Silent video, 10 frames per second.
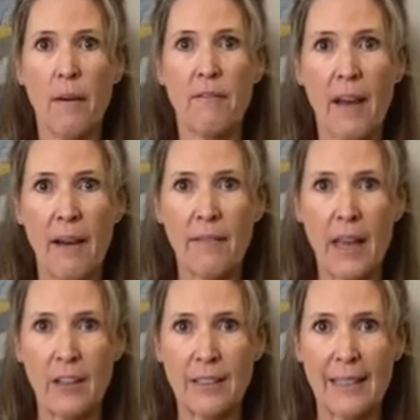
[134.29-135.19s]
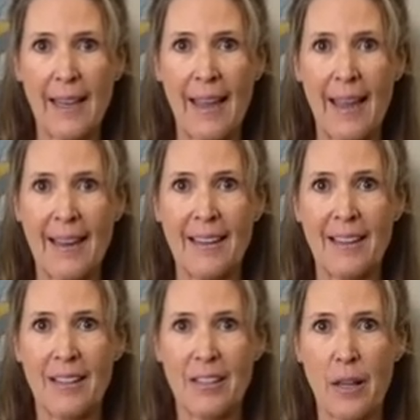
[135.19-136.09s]
A 5000K
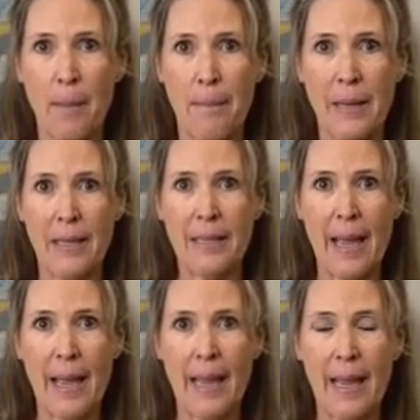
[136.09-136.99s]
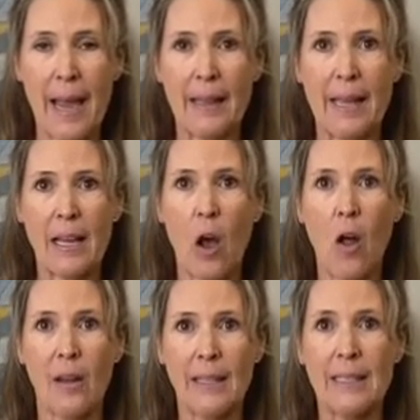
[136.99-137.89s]
is a midday, they
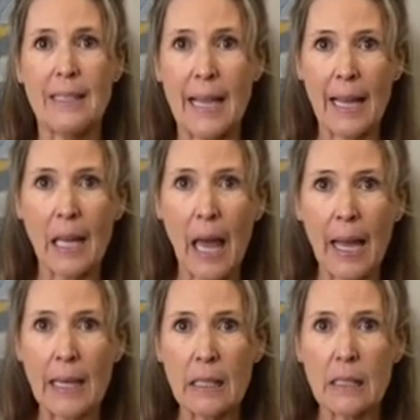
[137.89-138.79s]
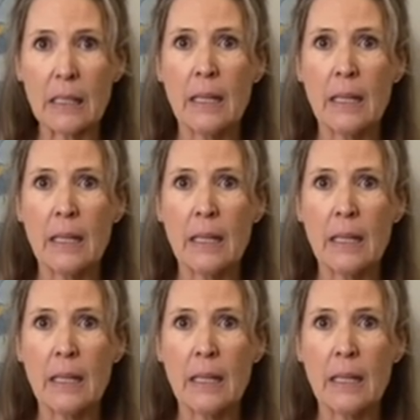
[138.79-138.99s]
call it daylight.